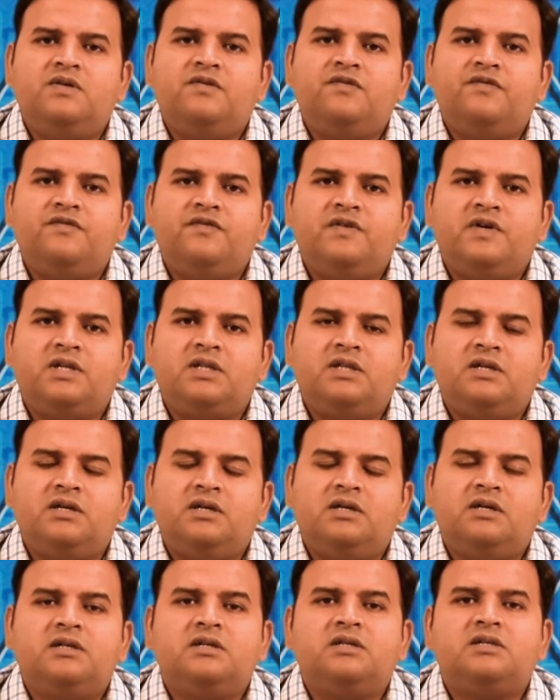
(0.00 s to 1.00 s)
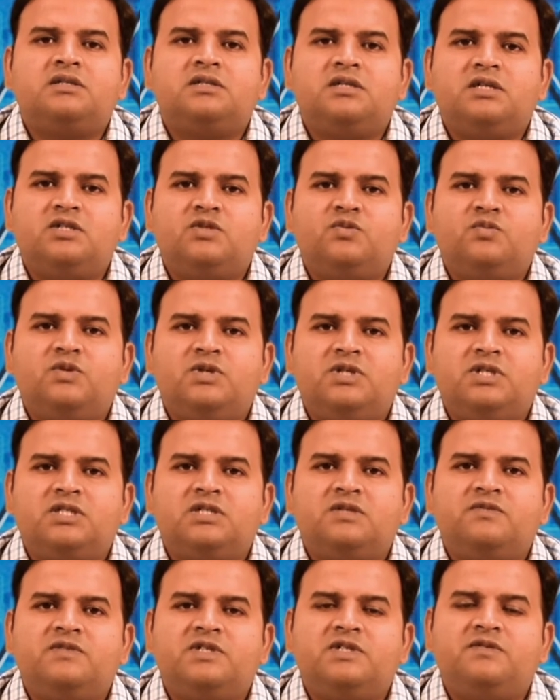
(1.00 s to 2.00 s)
further such words
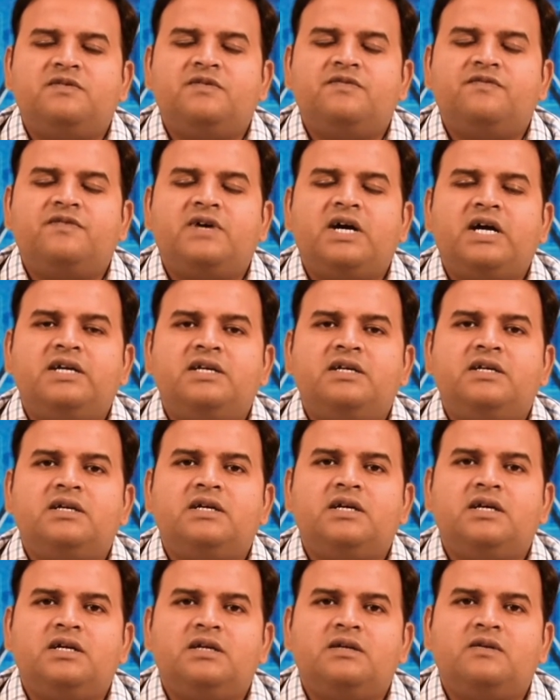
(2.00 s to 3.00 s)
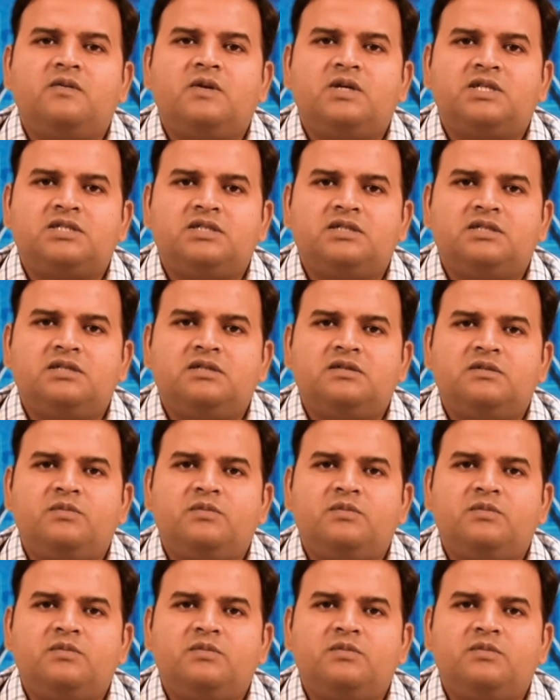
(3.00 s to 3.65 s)
which we find in Russian